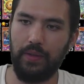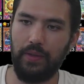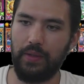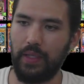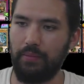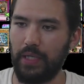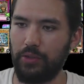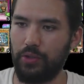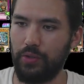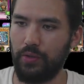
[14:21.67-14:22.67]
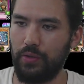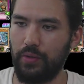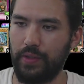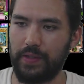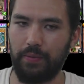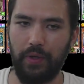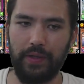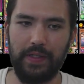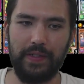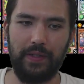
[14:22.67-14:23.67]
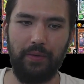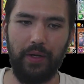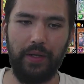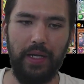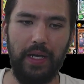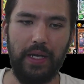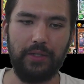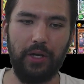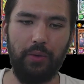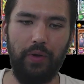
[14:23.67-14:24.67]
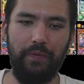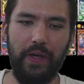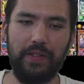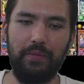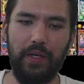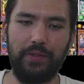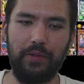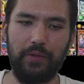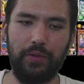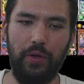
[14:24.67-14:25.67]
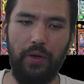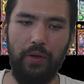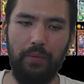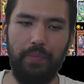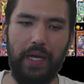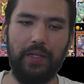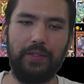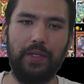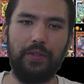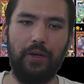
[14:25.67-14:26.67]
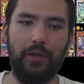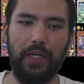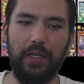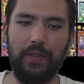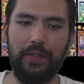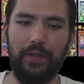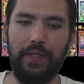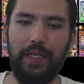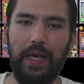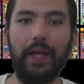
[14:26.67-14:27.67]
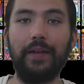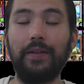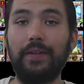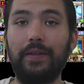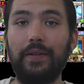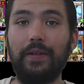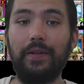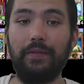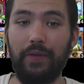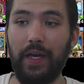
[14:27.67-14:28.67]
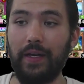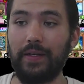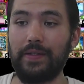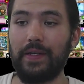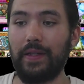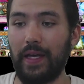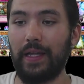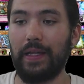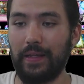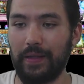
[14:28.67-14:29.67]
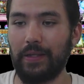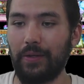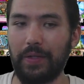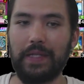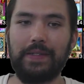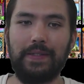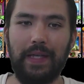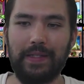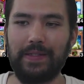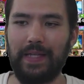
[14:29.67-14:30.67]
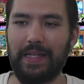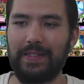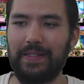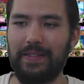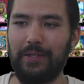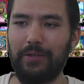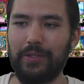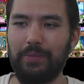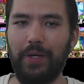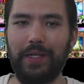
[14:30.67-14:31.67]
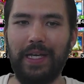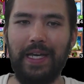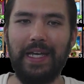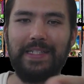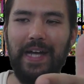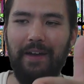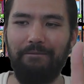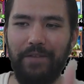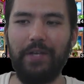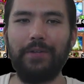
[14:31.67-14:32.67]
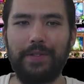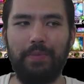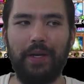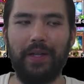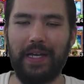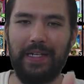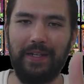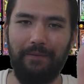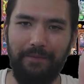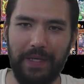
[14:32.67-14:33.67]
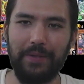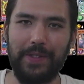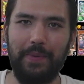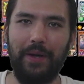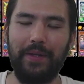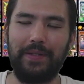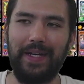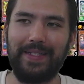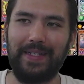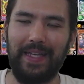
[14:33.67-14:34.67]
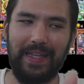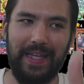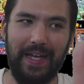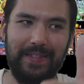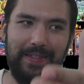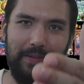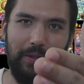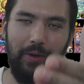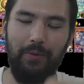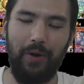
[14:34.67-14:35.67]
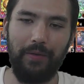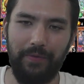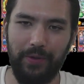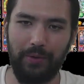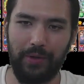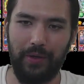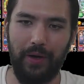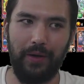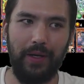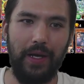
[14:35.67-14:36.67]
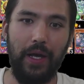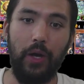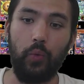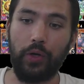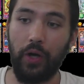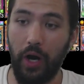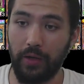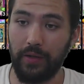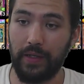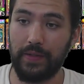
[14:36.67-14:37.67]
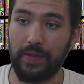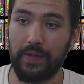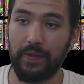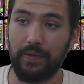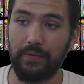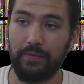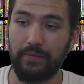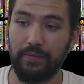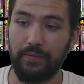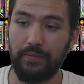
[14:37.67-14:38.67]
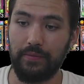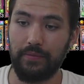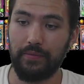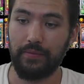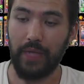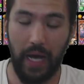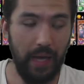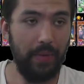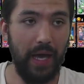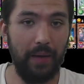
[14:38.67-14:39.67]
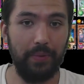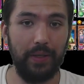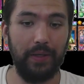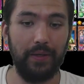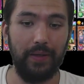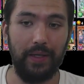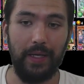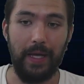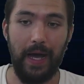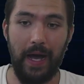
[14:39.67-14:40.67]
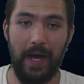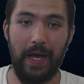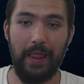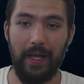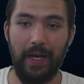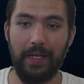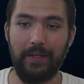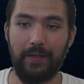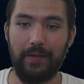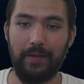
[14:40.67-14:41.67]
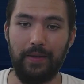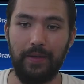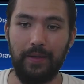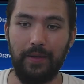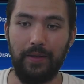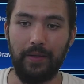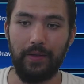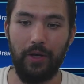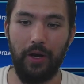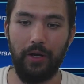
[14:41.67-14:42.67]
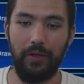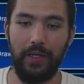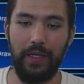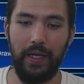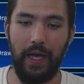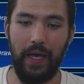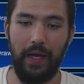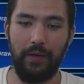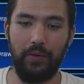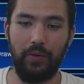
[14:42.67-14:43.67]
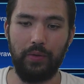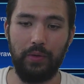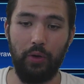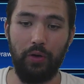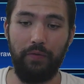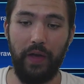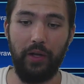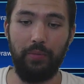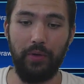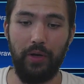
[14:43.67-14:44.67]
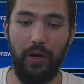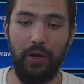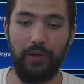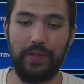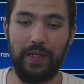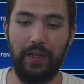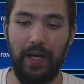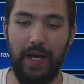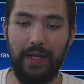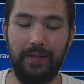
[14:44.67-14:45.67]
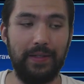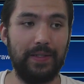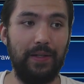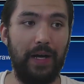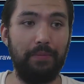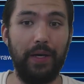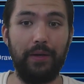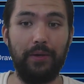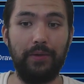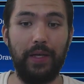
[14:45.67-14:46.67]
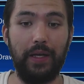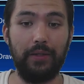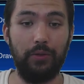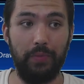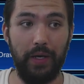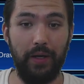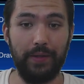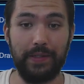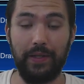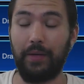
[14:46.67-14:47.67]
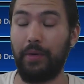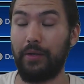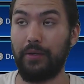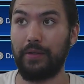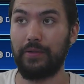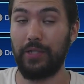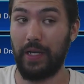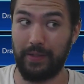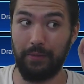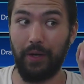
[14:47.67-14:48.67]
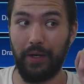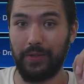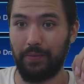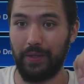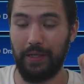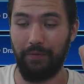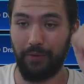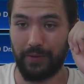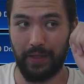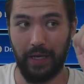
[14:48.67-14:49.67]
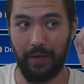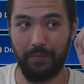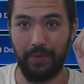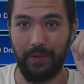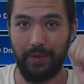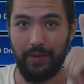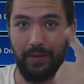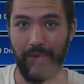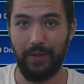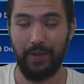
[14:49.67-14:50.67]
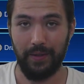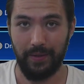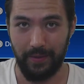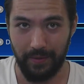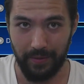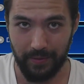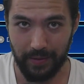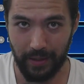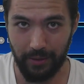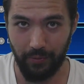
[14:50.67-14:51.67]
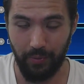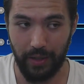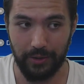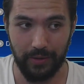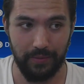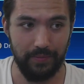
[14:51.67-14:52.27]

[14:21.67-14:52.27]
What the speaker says: Dimensional... This one. This is the one. Target 1 face of monster you control. Banish that target until the end phase. And then, that's the synergy. But it's not a field spell. I need a field spell that does it. And that's, 1 fewer card. Regardless, I am happy. I like Carly and her available cards a lot. It's a lot better than Yubel. It's a lot better than Jesse was when he first came. Thank you for watching.